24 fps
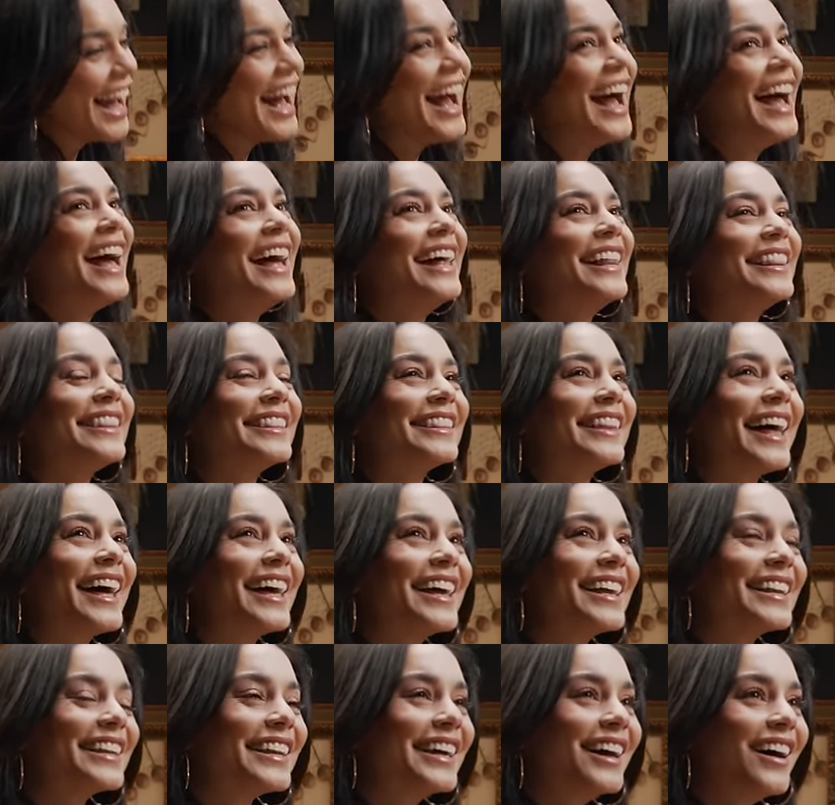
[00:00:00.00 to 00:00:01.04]
and
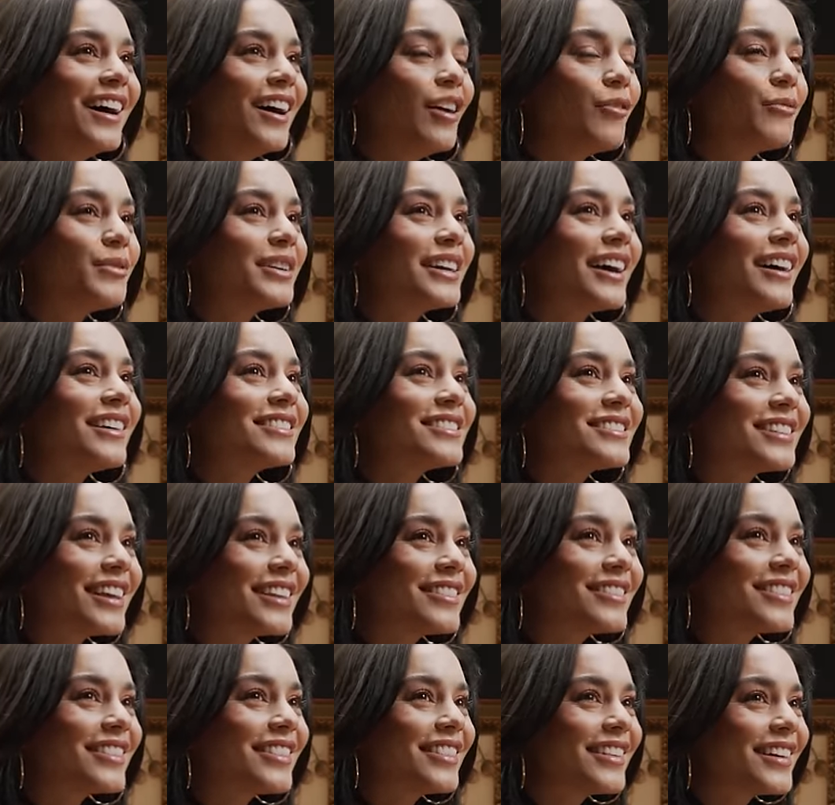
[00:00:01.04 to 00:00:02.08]
then we got
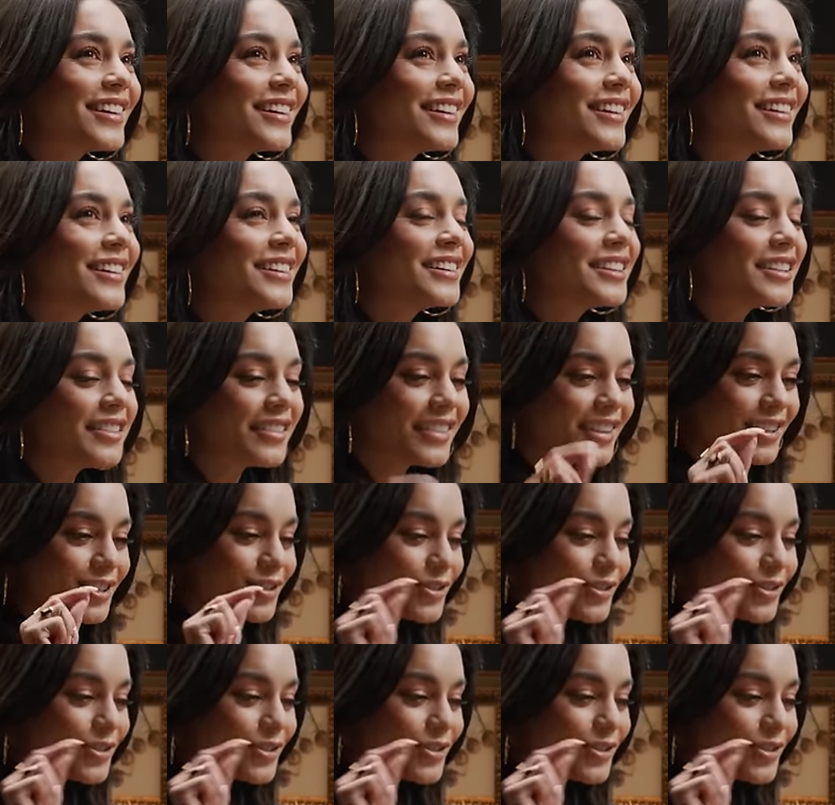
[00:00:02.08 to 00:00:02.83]
sent the